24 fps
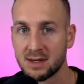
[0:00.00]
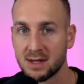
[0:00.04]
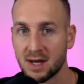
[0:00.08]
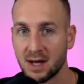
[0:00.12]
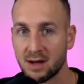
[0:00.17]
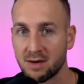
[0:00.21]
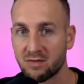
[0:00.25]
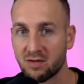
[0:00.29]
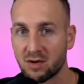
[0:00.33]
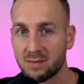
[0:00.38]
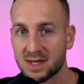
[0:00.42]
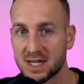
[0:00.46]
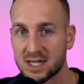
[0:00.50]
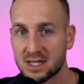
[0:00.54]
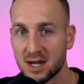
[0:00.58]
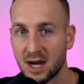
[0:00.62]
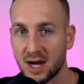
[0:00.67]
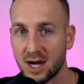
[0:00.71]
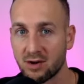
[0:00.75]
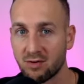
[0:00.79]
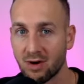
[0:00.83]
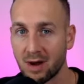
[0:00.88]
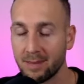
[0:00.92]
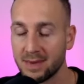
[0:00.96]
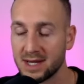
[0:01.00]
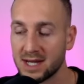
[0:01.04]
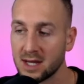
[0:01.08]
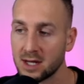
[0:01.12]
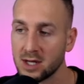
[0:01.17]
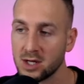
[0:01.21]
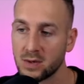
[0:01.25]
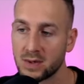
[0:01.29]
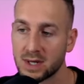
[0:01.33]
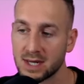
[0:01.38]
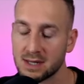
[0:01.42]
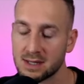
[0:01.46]
And from this diagram here,
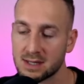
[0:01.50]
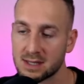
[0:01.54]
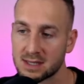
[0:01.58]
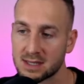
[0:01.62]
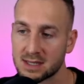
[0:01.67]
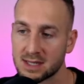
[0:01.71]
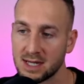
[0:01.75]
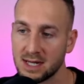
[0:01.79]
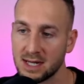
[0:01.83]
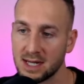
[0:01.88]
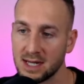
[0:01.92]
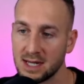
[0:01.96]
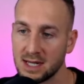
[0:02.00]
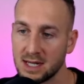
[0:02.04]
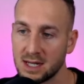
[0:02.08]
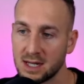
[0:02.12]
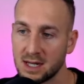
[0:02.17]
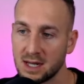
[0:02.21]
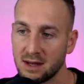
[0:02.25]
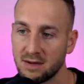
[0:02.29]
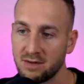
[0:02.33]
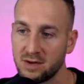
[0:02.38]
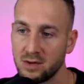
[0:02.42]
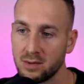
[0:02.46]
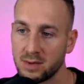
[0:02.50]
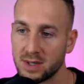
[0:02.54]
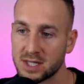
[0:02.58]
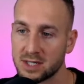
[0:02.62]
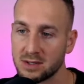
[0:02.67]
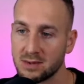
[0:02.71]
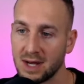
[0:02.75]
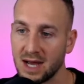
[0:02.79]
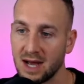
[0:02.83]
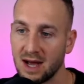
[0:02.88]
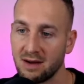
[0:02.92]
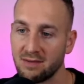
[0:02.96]
you can see if you were to
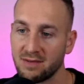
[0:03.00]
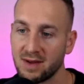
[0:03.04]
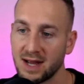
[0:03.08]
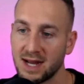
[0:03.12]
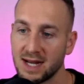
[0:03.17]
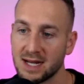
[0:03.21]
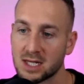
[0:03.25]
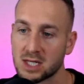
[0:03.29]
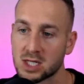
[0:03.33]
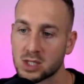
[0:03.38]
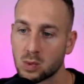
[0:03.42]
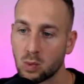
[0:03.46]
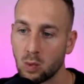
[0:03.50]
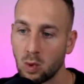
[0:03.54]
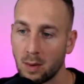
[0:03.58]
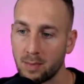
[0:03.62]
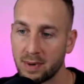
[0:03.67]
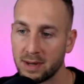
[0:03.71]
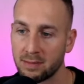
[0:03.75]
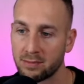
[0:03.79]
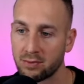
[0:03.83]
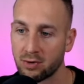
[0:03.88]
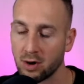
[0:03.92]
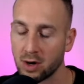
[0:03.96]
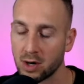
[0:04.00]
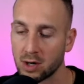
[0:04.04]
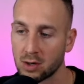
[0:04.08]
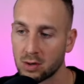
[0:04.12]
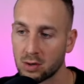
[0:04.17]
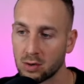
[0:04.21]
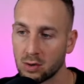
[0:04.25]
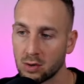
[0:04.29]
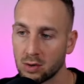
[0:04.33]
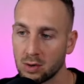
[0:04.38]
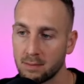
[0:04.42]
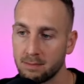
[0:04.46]
have a swapping
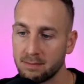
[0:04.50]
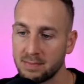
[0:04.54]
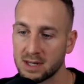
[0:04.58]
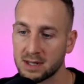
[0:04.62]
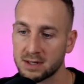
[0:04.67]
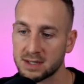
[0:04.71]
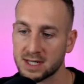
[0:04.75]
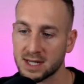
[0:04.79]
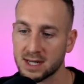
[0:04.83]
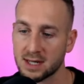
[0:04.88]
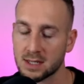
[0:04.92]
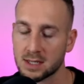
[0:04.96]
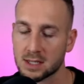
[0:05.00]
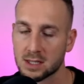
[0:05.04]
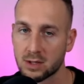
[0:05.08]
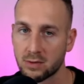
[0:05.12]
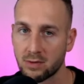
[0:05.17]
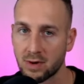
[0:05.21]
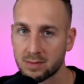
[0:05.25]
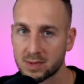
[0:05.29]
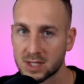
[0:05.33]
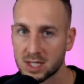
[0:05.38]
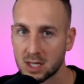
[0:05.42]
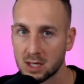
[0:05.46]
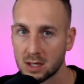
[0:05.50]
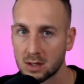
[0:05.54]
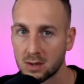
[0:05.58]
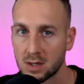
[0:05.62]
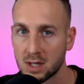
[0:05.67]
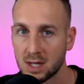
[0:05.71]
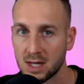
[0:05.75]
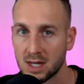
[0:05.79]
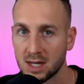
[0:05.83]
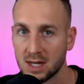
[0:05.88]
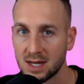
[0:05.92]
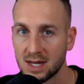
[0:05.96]
protocol built in Scrypto,
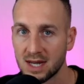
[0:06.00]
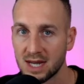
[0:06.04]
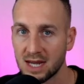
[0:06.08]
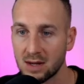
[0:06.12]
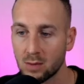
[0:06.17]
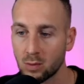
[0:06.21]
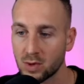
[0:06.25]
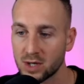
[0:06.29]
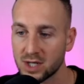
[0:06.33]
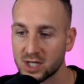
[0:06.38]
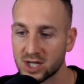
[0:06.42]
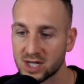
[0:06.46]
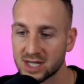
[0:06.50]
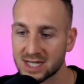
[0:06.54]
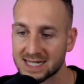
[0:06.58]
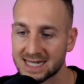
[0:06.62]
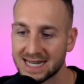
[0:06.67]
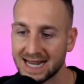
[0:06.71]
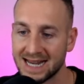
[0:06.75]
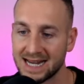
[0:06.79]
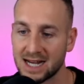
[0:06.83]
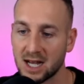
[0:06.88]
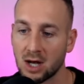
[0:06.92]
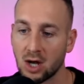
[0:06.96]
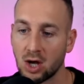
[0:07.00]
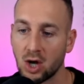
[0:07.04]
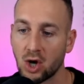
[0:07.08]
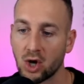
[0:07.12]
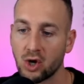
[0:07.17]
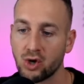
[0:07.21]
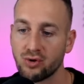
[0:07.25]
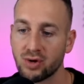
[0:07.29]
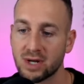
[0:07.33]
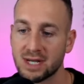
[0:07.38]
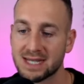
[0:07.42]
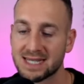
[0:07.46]
it would just take
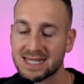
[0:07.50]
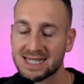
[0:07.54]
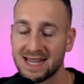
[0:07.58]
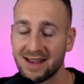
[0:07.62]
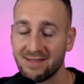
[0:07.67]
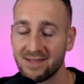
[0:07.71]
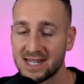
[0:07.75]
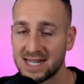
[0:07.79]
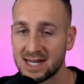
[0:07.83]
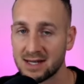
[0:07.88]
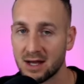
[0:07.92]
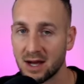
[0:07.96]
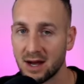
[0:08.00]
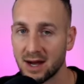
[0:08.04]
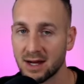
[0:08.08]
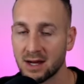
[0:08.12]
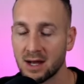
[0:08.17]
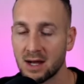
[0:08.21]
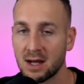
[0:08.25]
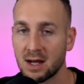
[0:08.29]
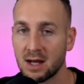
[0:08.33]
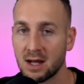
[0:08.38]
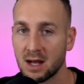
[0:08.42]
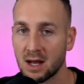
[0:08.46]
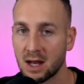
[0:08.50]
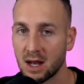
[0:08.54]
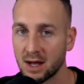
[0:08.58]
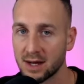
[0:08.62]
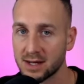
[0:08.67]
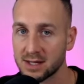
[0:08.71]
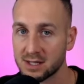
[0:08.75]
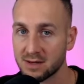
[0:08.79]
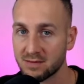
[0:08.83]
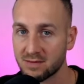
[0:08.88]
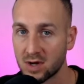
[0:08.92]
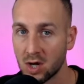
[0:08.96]
179
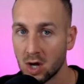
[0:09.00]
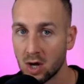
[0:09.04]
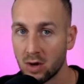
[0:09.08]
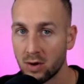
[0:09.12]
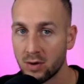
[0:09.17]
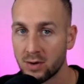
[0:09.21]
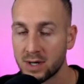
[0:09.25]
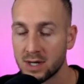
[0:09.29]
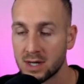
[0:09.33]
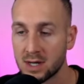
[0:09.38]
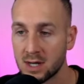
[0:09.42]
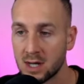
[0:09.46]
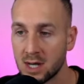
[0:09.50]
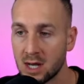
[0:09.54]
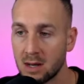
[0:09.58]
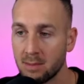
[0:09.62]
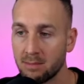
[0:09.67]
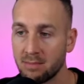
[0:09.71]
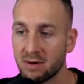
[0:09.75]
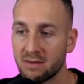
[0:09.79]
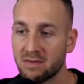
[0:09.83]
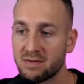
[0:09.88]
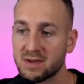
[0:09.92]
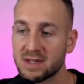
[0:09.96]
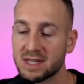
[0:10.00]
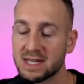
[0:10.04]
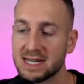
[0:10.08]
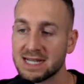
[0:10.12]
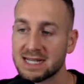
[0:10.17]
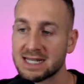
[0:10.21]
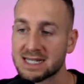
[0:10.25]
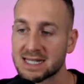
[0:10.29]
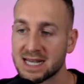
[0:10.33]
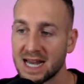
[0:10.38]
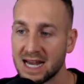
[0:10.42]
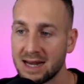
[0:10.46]
lines of code. But for the
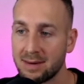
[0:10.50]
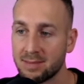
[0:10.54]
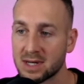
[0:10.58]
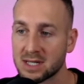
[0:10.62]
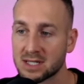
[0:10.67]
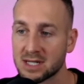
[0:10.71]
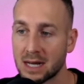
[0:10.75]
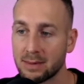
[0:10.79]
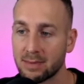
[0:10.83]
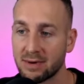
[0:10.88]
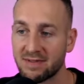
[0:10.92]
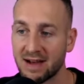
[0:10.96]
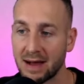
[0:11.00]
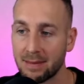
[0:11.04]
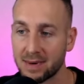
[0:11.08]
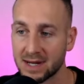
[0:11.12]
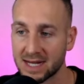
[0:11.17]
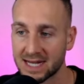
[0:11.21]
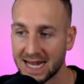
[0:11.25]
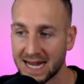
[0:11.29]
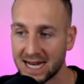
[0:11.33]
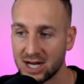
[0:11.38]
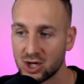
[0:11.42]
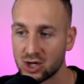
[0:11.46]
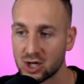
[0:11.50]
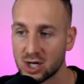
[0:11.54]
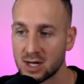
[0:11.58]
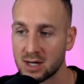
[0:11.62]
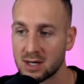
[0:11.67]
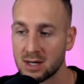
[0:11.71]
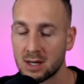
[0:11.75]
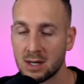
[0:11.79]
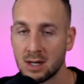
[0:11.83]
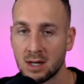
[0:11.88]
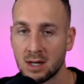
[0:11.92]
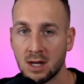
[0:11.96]
same type of
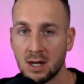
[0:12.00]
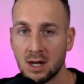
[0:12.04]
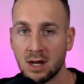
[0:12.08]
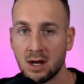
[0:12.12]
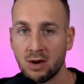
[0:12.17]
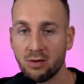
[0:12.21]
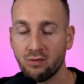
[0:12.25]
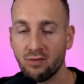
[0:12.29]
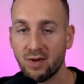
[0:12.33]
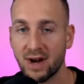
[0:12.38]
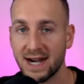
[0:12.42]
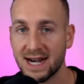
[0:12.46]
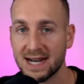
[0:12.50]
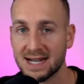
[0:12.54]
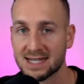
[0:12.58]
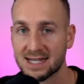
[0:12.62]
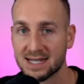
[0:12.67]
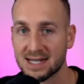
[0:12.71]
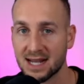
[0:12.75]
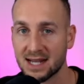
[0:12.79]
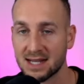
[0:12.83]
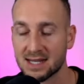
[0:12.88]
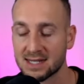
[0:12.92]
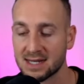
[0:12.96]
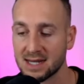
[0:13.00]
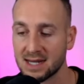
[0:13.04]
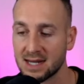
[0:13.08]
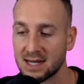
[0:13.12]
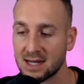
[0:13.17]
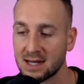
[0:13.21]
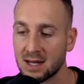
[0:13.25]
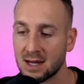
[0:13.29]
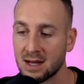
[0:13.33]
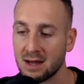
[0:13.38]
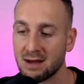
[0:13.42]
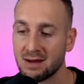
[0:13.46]
application written in Solidity,
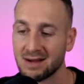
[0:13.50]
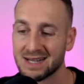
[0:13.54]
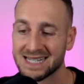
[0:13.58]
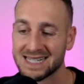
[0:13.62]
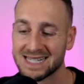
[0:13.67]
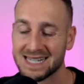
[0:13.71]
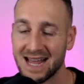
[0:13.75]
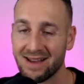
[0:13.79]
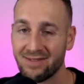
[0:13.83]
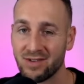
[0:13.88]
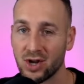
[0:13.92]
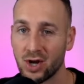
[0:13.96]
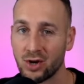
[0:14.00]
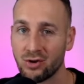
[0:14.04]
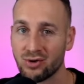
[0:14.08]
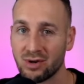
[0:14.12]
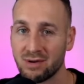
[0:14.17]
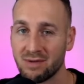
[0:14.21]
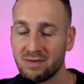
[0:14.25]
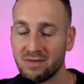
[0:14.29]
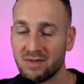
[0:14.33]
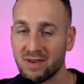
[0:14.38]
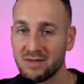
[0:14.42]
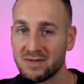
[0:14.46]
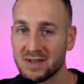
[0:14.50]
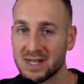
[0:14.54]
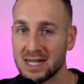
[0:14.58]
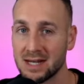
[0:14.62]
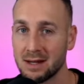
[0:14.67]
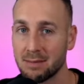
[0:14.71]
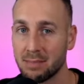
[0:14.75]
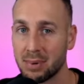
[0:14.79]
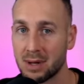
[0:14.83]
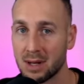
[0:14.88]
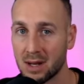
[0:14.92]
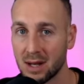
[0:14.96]
750
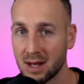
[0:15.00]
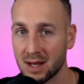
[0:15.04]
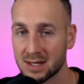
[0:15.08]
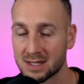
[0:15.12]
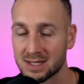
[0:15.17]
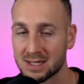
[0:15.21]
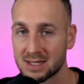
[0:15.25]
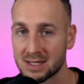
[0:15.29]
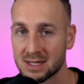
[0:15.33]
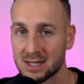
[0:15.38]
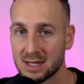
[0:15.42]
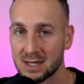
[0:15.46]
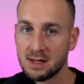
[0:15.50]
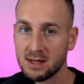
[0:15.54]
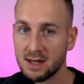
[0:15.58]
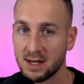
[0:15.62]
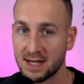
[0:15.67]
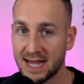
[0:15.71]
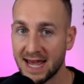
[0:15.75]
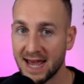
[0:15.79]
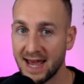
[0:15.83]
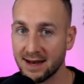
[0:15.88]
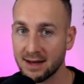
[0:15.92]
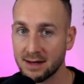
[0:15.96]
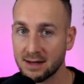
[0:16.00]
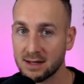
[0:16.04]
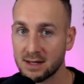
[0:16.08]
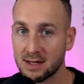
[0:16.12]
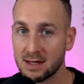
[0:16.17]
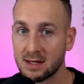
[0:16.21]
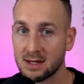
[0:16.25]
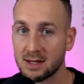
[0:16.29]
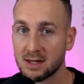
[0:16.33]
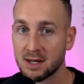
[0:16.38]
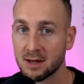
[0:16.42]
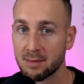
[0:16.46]
plus. Again,
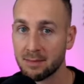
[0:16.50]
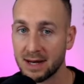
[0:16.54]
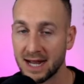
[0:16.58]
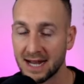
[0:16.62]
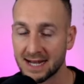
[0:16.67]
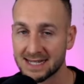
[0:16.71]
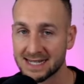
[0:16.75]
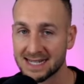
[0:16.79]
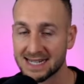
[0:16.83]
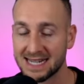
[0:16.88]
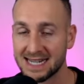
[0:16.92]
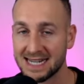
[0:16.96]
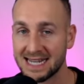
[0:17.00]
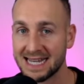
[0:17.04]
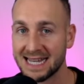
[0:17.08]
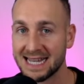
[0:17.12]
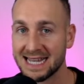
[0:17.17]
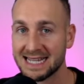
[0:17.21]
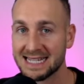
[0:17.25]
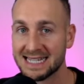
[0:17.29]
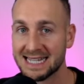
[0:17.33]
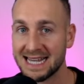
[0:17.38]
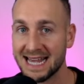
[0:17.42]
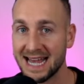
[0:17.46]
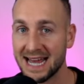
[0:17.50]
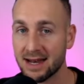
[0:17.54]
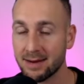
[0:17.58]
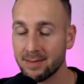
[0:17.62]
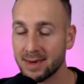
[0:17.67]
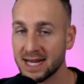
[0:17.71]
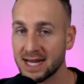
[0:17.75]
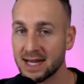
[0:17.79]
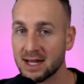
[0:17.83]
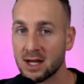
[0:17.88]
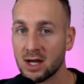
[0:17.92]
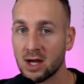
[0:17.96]
complexity is the
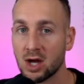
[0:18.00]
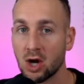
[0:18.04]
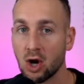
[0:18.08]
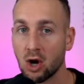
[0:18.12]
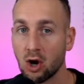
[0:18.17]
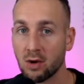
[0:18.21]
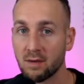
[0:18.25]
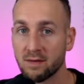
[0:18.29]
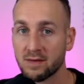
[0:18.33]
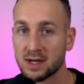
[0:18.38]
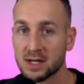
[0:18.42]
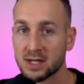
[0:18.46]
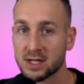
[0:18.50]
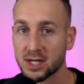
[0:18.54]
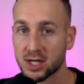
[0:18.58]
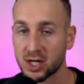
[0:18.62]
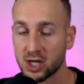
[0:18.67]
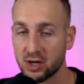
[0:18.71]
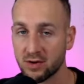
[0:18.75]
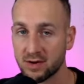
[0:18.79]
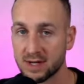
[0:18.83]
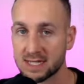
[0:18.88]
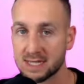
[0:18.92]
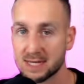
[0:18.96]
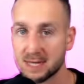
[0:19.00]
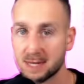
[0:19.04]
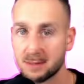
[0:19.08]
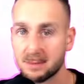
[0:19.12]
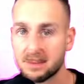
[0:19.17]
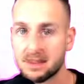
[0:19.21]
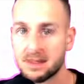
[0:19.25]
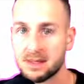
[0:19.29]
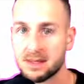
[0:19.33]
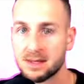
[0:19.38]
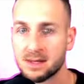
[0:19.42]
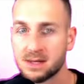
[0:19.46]
enemy of security.
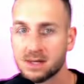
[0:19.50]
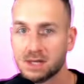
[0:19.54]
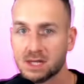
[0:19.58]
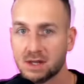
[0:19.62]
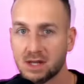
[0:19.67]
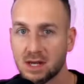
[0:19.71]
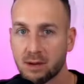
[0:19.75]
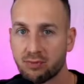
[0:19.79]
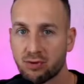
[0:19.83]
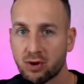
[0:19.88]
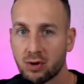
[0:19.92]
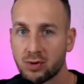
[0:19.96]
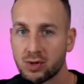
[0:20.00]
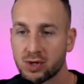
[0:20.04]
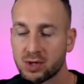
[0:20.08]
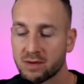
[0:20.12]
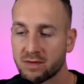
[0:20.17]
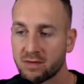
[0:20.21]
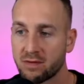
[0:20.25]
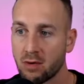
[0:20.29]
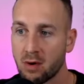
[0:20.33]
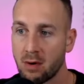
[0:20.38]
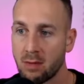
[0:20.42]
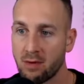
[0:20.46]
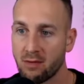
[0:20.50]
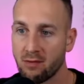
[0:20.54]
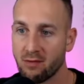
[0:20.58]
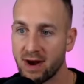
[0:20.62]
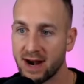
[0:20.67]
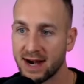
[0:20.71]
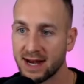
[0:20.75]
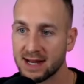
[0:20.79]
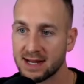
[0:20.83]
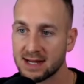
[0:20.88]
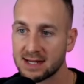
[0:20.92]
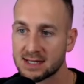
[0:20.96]
So the approach from
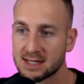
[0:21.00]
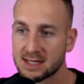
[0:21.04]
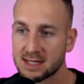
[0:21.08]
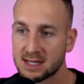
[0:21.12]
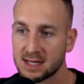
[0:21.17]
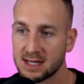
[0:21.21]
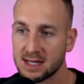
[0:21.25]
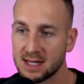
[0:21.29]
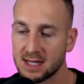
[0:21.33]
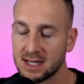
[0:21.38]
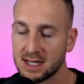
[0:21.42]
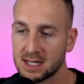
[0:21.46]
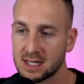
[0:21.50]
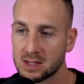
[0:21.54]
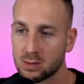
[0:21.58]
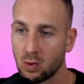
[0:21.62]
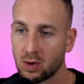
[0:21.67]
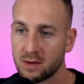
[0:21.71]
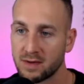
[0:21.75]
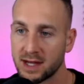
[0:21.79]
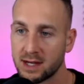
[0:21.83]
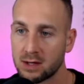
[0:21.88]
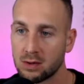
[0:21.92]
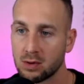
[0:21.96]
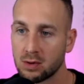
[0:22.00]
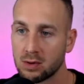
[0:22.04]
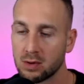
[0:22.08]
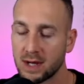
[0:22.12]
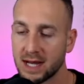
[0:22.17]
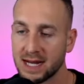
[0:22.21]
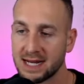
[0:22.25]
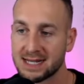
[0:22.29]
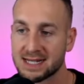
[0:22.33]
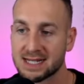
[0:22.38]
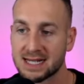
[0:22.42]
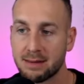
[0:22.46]
Radix is what they call
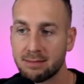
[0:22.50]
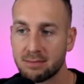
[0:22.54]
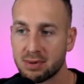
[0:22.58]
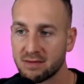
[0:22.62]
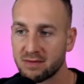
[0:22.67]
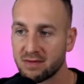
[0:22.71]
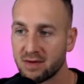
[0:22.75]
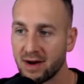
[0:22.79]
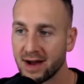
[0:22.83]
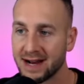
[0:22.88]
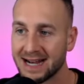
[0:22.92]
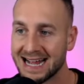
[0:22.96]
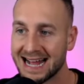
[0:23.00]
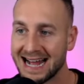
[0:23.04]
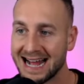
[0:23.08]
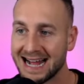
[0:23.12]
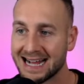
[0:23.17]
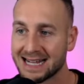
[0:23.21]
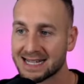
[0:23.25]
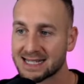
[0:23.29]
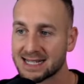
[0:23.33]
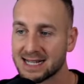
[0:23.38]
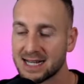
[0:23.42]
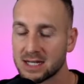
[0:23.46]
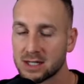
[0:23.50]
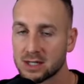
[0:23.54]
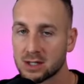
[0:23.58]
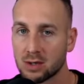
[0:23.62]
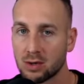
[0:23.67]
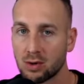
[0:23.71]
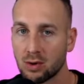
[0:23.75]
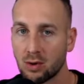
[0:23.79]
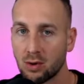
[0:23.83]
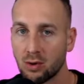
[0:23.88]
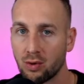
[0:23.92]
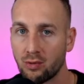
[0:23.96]
a simplified
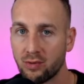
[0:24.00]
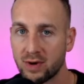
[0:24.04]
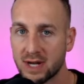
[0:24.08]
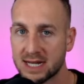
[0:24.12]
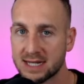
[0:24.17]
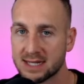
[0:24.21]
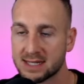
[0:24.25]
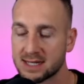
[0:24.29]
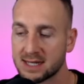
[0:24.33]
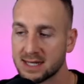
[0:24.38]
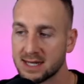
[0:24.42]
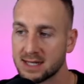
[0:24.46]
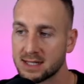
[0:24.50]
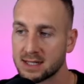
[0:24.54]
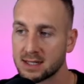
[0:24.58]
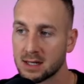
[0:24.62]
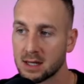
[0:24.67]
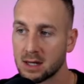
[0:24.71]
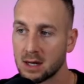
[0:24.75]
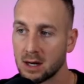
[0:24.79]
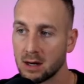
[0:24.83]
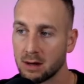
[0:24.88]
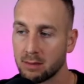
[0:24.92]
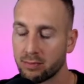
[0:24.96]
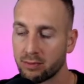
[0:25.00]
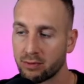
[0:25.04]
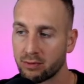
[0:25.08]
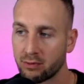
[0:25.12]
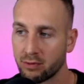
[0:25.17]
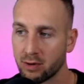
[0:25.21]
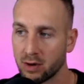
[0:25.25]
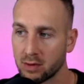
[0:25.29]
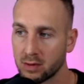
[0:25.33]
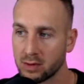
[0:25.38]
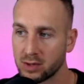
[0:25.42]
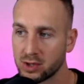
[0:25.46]
asset-oriented
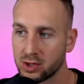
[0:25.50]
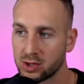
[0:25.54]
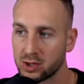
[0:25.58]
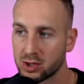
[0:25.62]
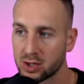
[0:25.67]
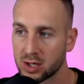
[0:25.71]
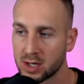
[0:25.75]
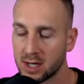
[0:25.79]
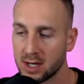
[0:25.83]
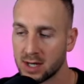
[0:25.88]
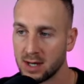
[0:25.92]
approach.